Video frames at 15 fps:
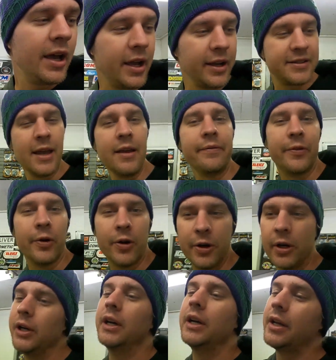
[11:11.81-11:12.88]
except
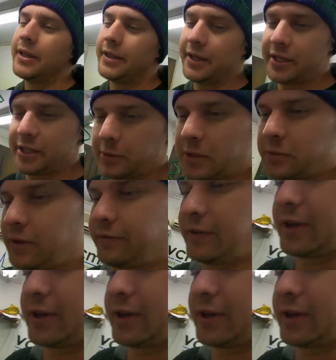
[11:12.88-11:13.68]
for this, which we